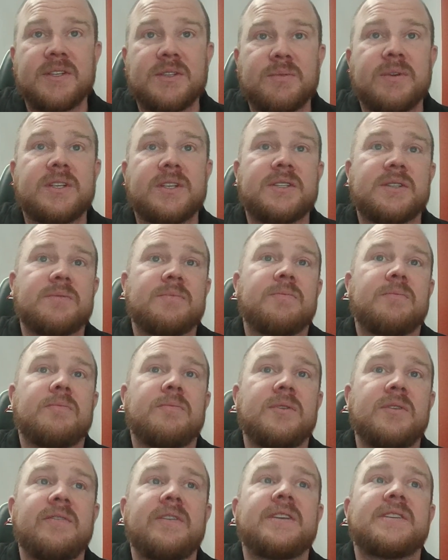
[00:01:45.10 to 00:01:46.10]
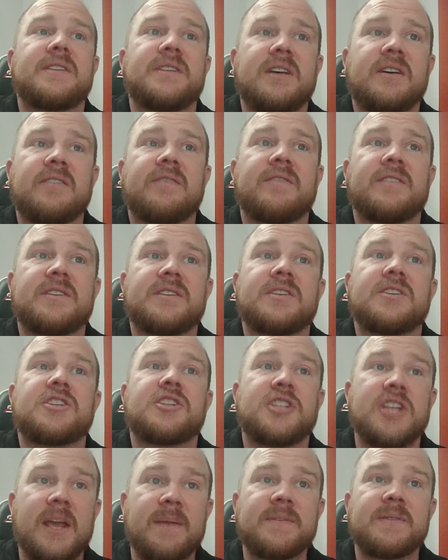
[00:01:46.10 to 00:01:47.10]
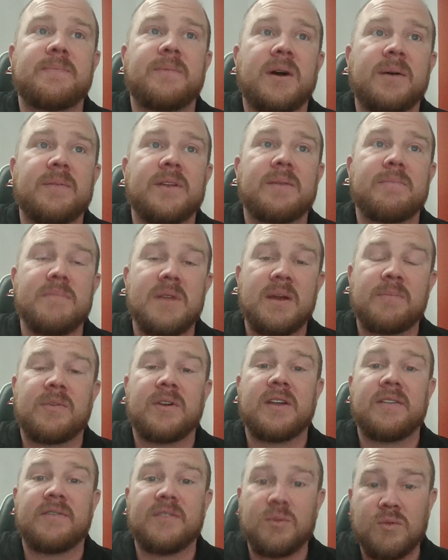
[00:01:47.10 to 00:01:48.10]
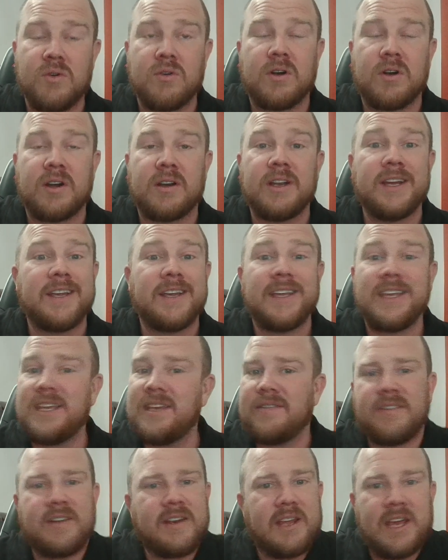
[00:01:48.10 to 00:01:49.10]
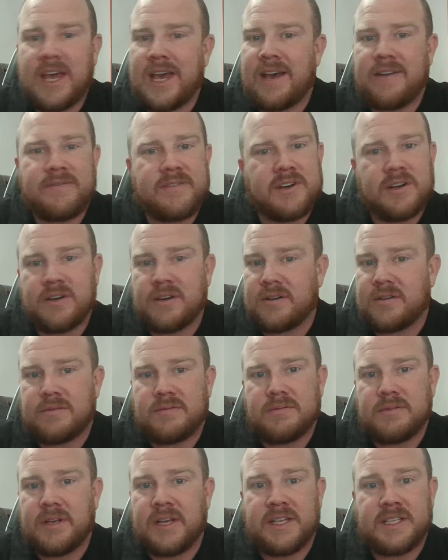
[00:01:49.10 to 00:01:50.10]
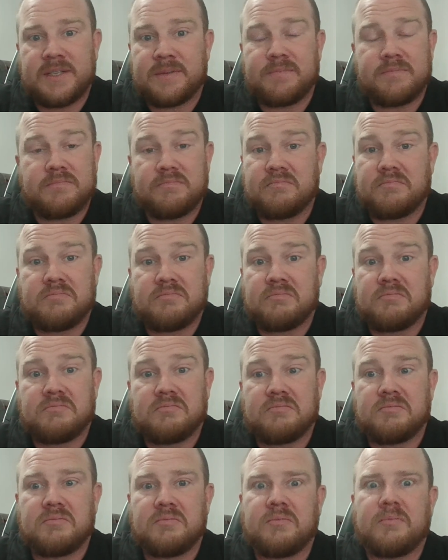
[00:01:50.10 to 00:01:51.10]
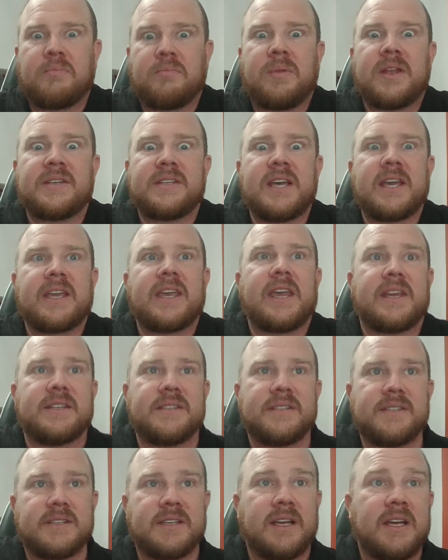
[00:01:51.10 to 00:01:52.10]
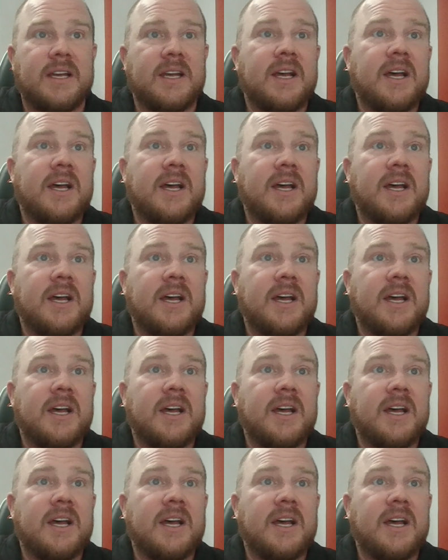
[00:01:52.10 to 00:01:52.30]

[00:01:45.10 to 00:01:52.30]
which movies and television shaped public memory of the war, even after it's been decades.